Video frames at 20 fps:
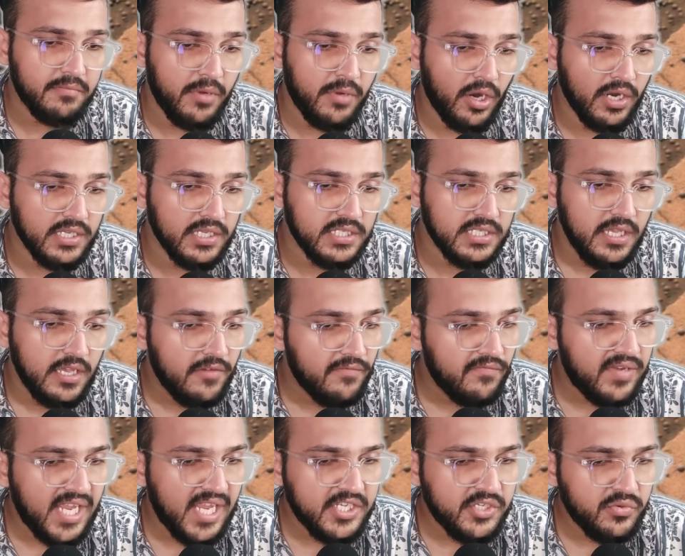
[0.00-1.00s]
Mars
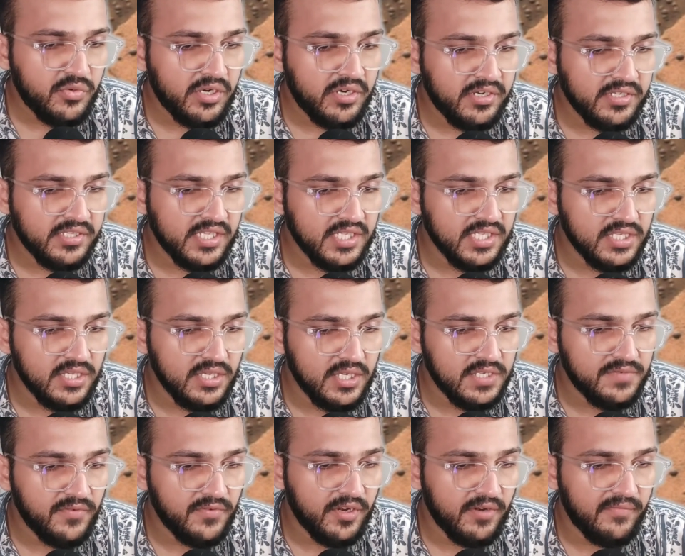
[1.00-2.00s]
fled to Earth in
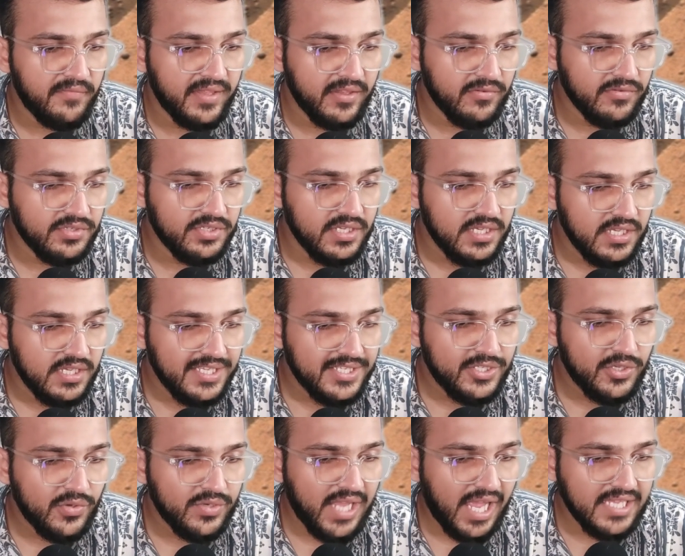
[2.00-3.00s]
search for refuge.
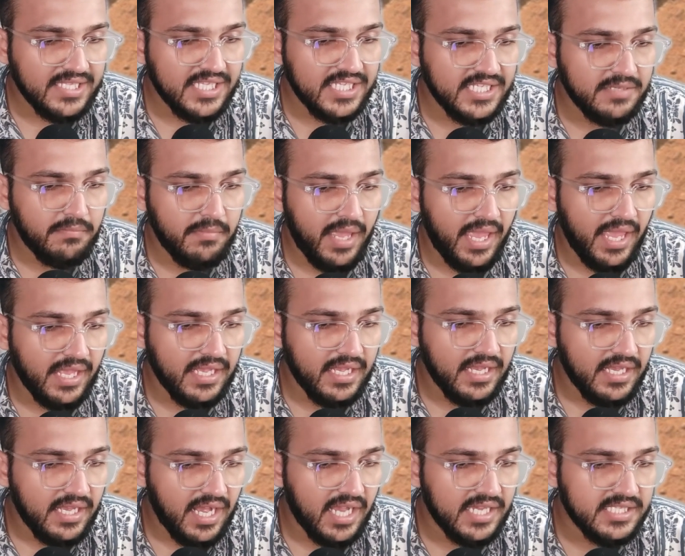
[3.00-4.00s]
So does this make
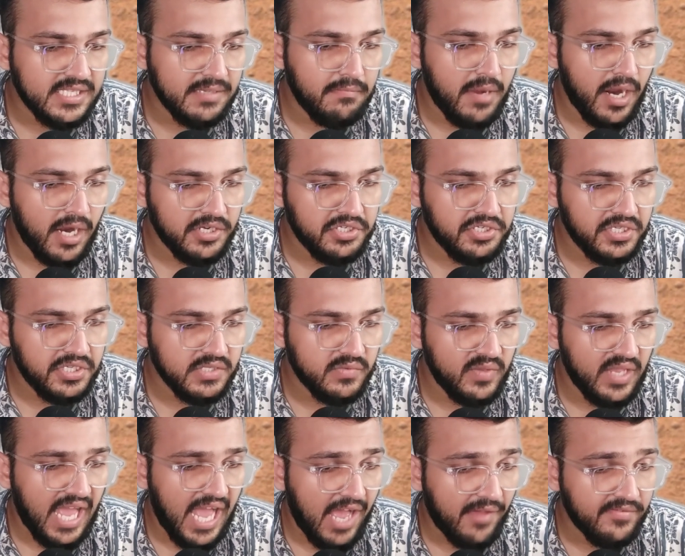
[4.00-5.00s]
us the Martians
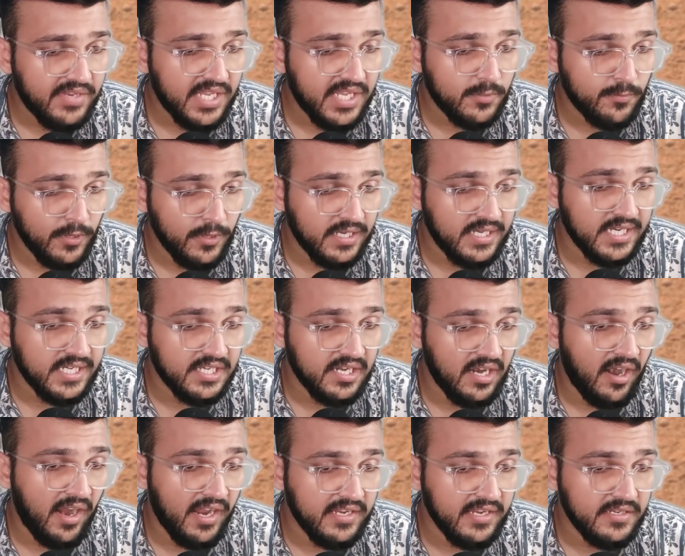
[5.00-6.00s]
we have desperately
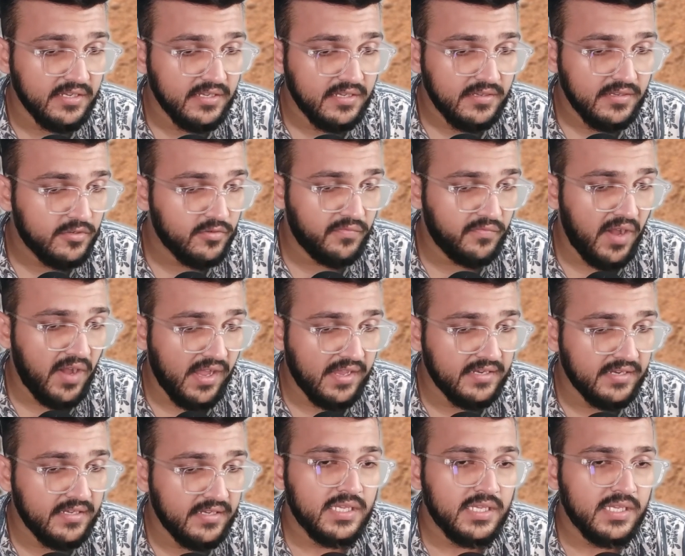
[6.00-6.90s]
tried to find.